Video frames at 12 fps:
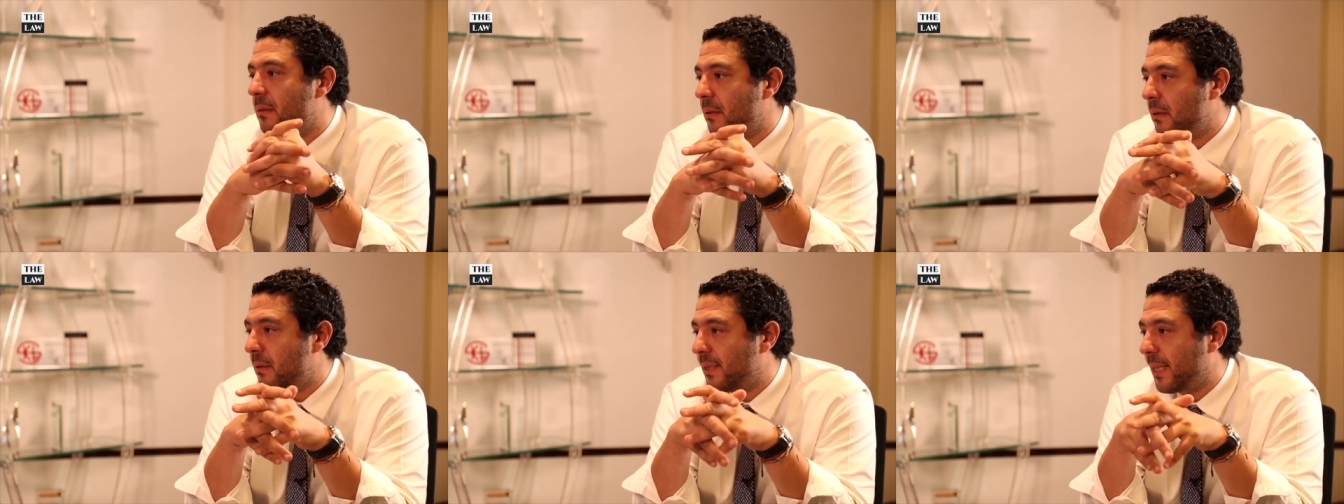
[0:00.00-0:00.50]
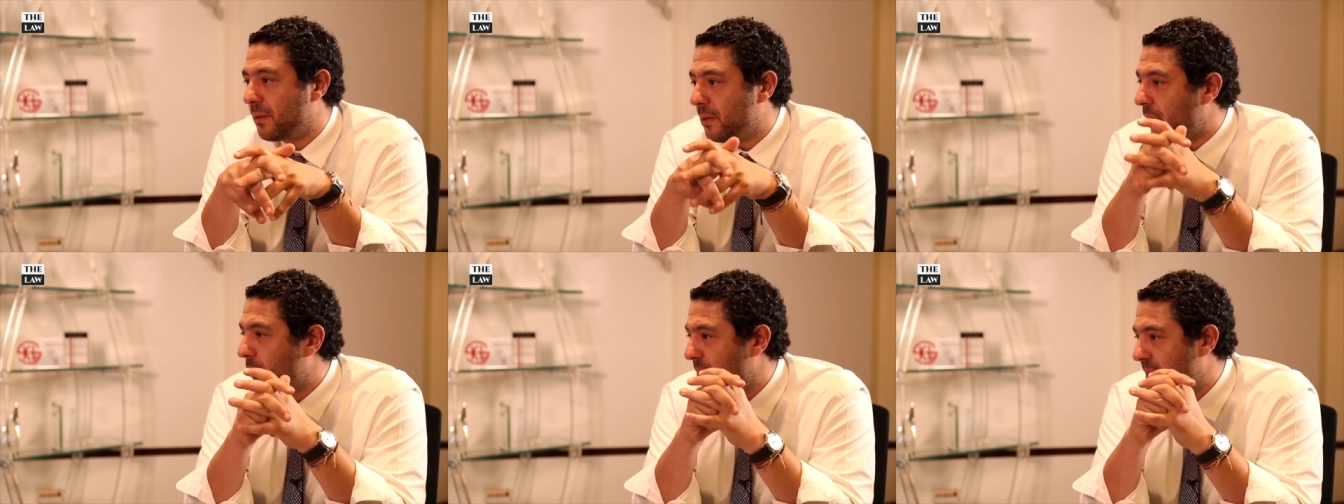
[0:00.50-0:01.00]
the sector
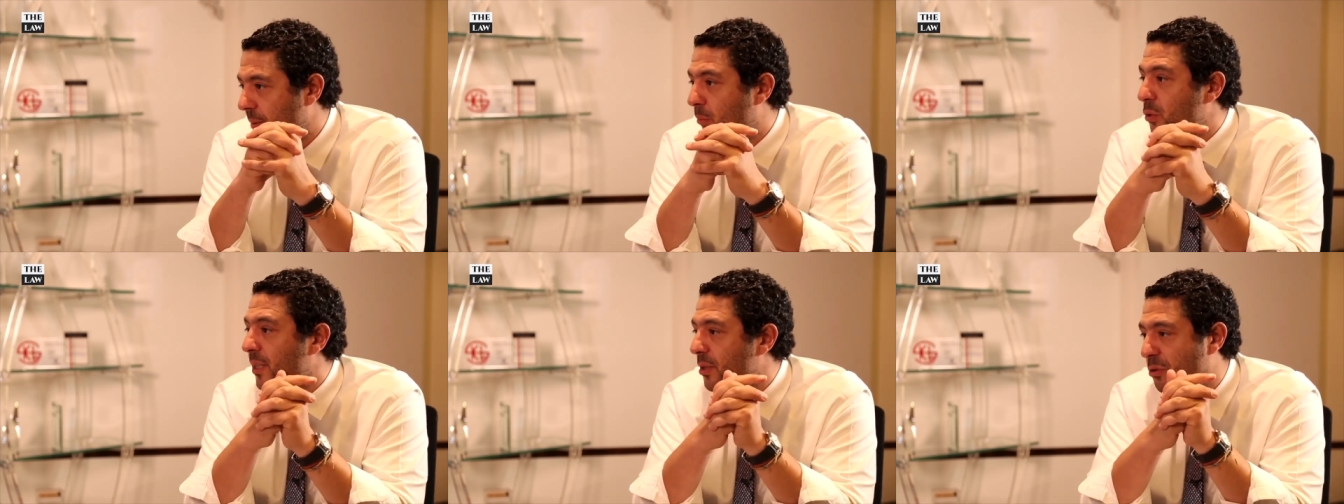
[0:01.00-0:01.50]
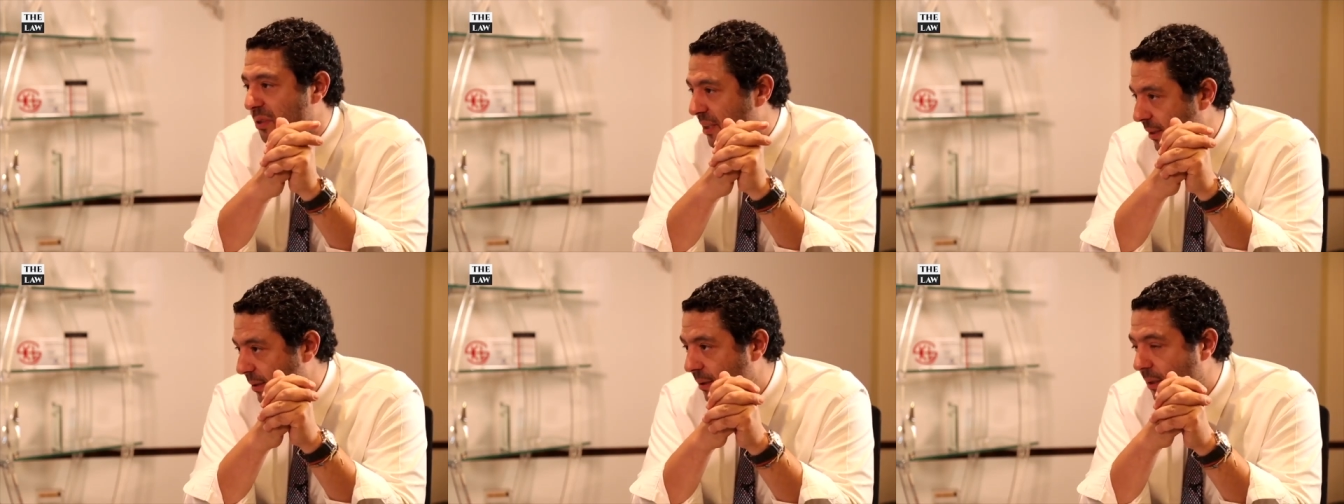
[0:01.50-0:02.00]
that we see most interest
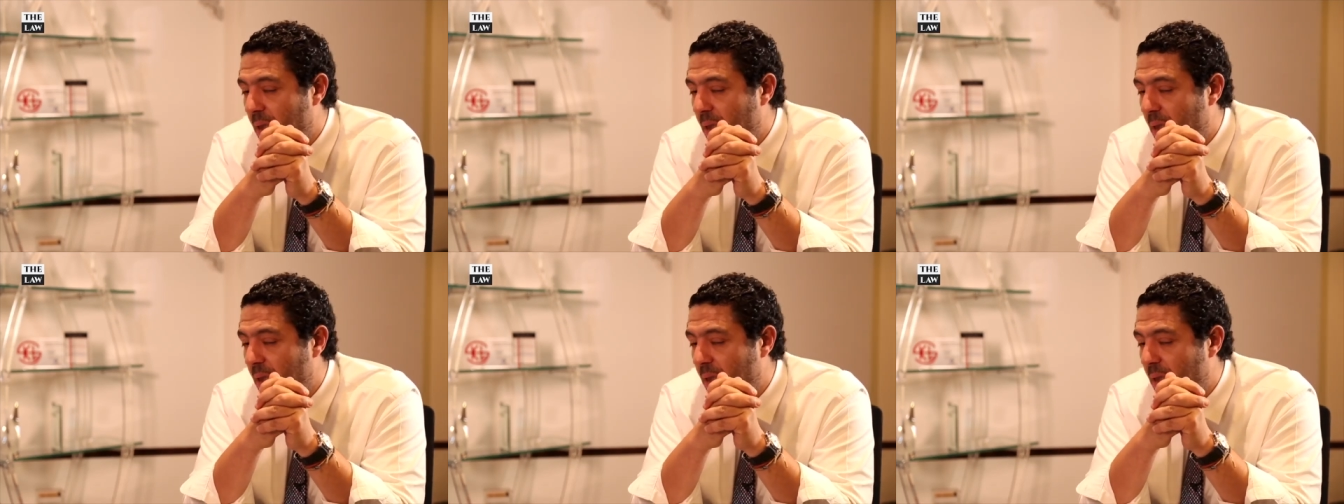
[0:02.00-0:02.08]
in.